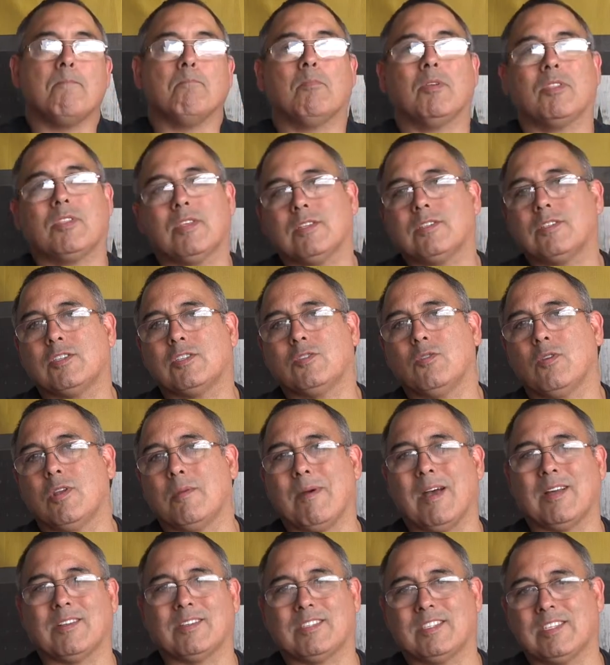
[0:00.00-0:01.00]
But this is doing
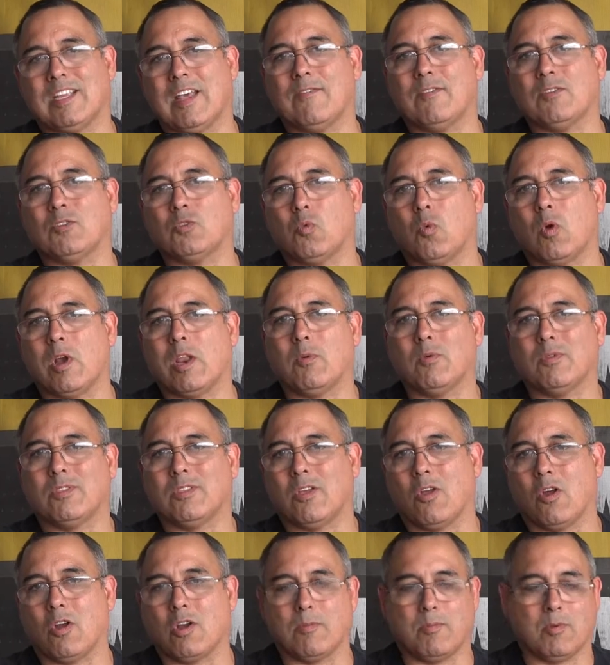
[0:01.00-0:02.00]
about 720 with
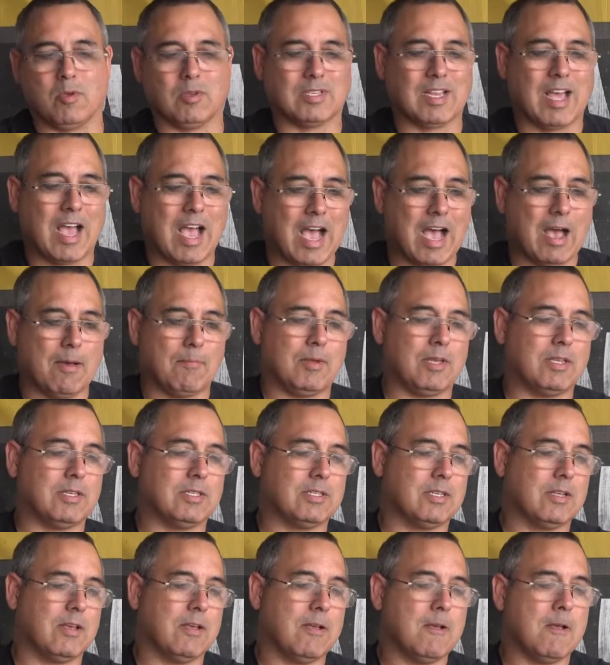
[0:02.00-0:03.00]
the RWS
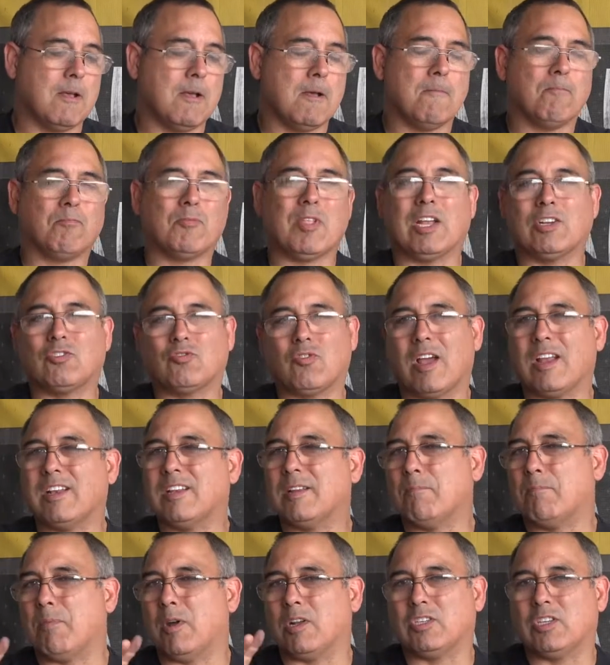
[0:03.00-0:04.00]
hobbies. Now, I tried
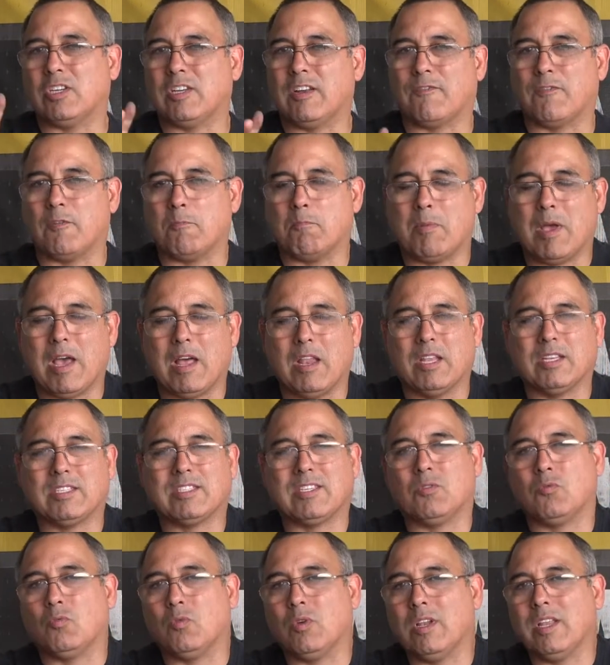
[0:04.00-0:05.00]
a bunch of different
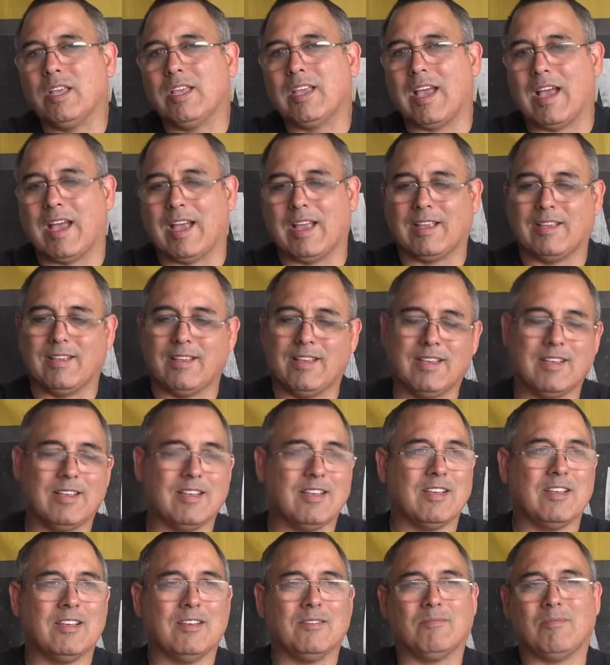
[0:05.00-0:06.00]
pellets, and really, I
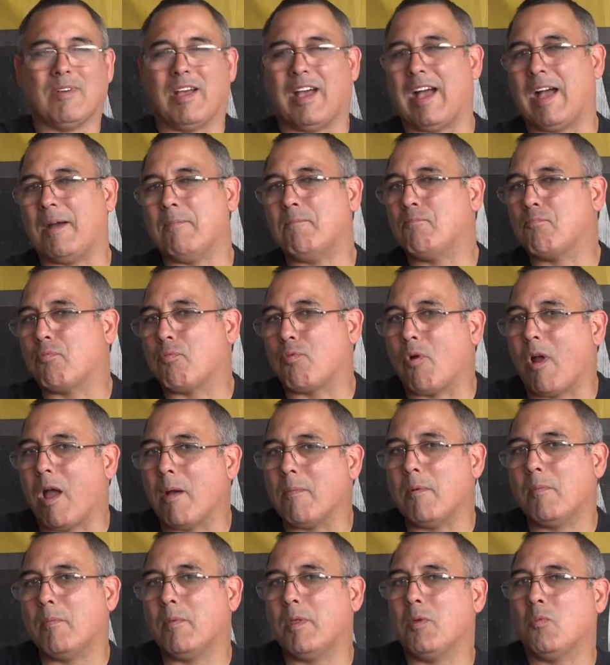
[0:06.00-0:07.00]

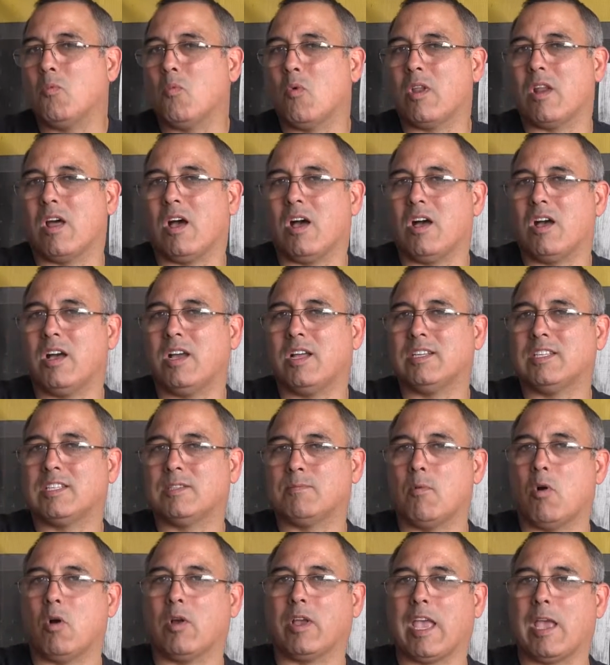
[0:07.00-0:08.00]
probably want to hunt
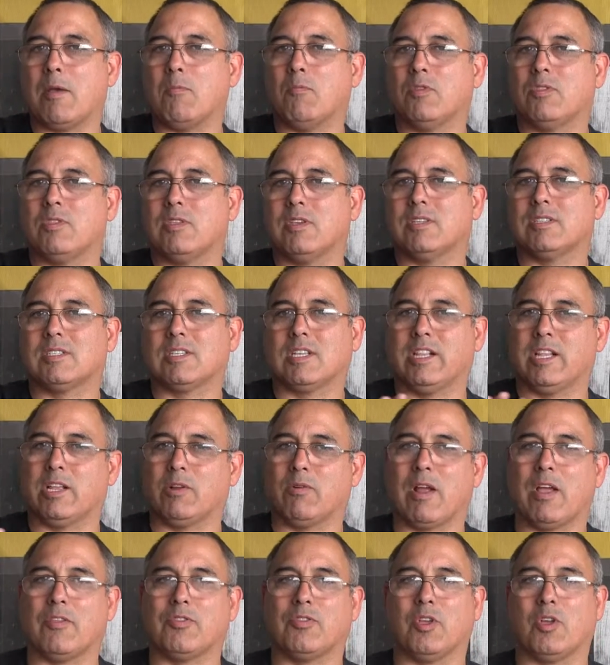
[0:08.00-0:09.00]
small game with this,
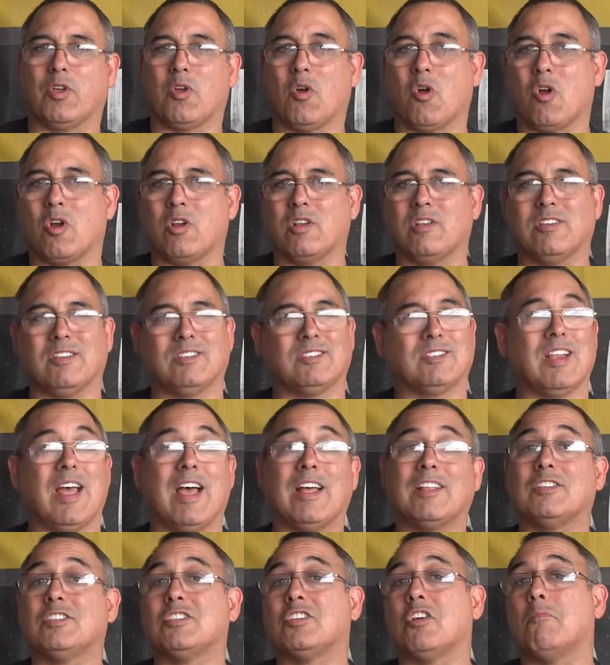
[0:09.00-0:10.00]
clear out the garden. It's
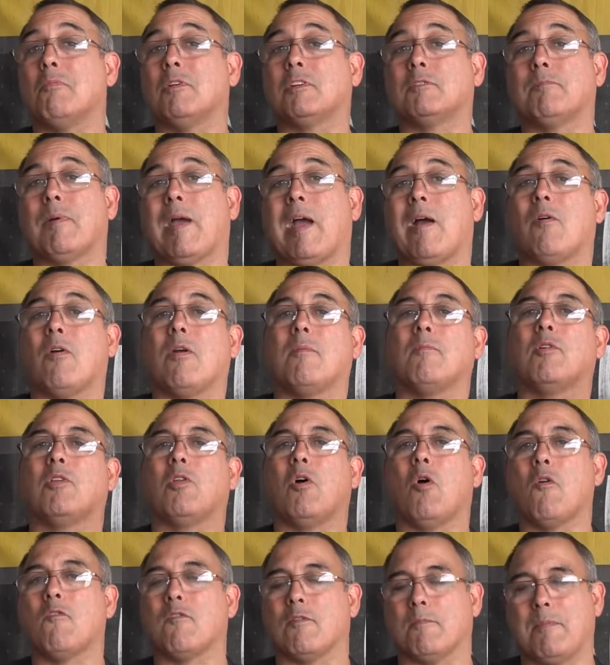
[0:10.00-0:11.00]
not so much power I'm going
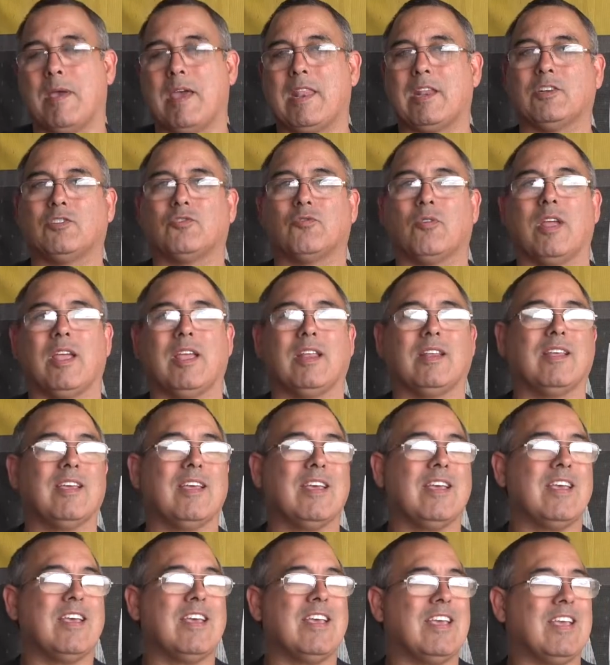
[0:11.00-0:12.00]
to over-penetrate.
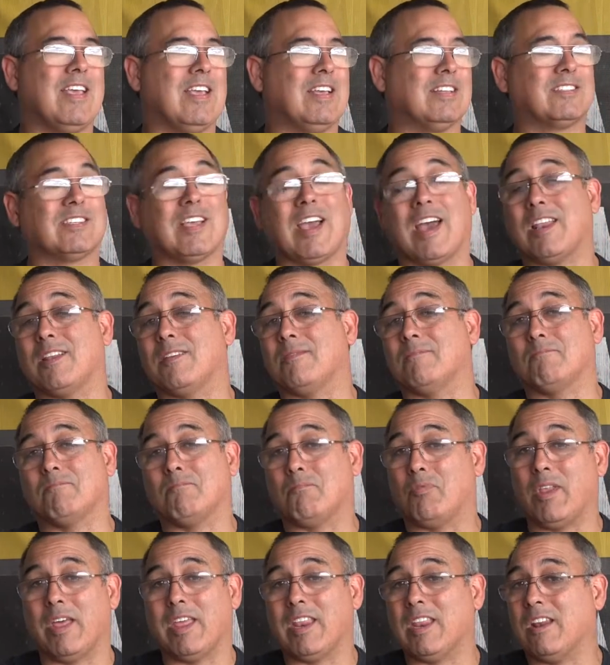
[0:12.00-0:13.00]
It's
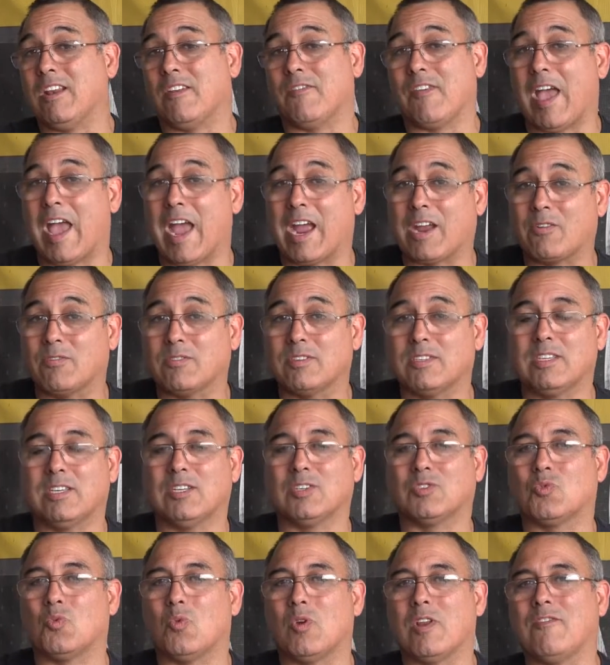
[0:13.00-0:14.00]
got plenty enough accuracy
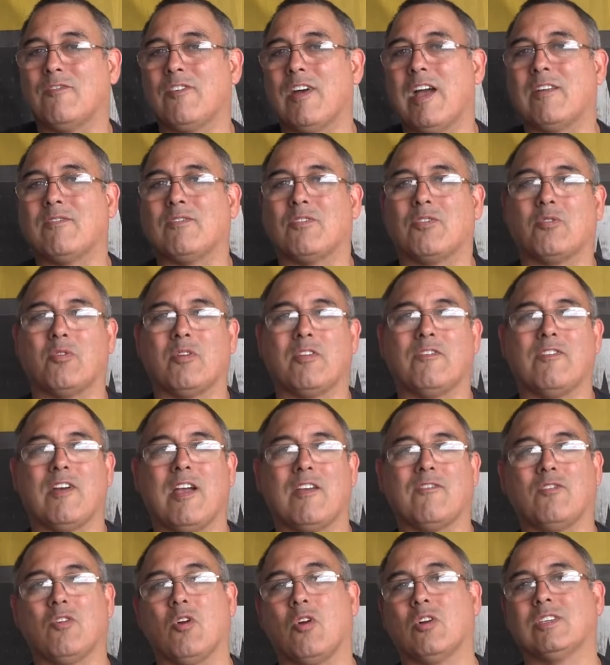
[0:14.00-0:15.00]
at 25 to
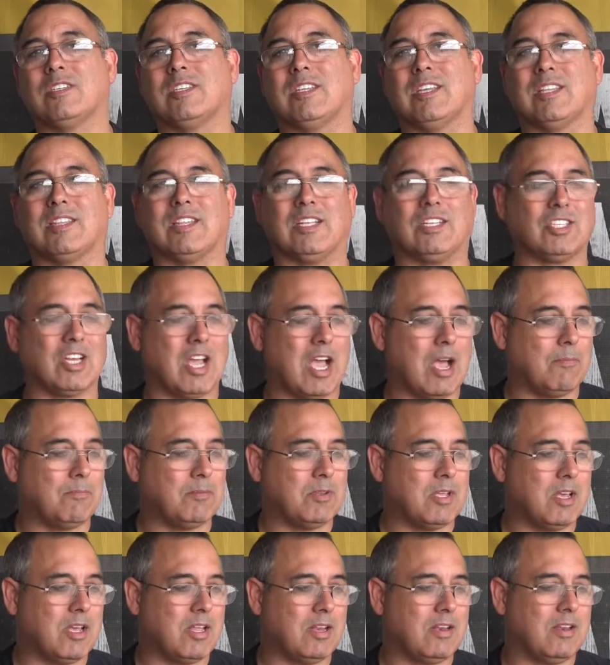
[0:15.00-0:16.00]
35 yards to get the job
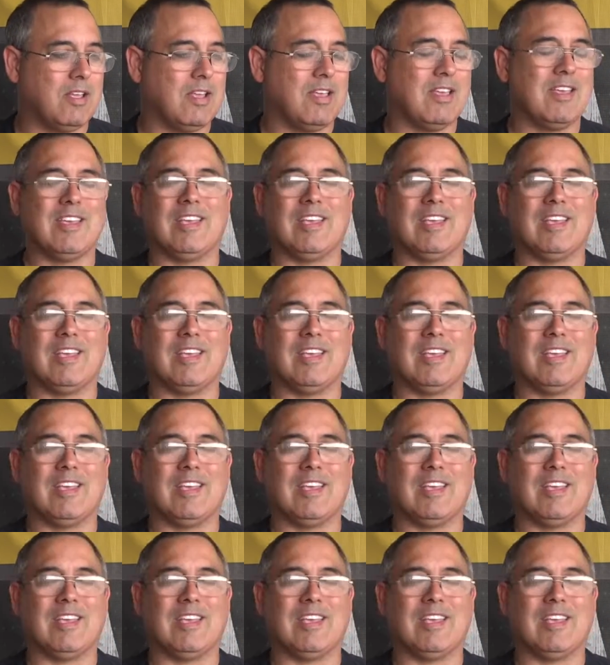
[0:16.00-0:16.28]
done.